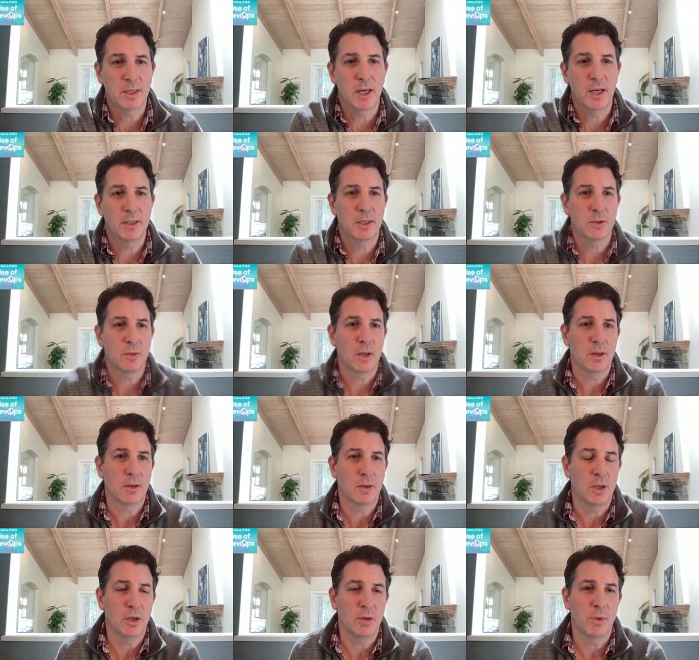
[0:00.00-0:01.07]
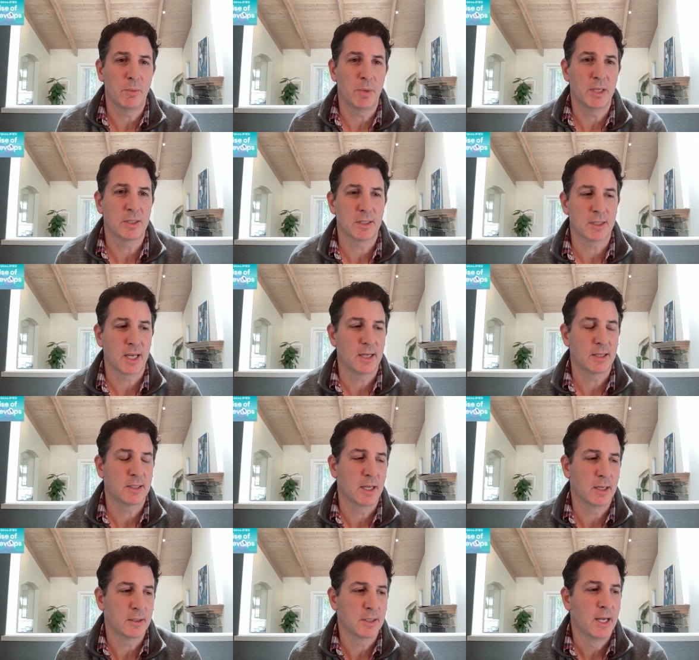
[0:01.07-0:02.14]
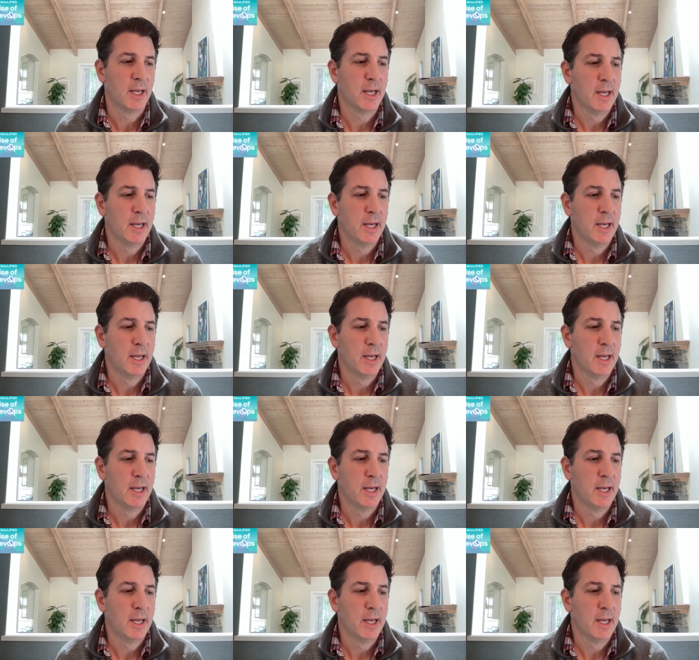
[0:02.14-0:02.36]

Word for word: does as the, the udemy business size does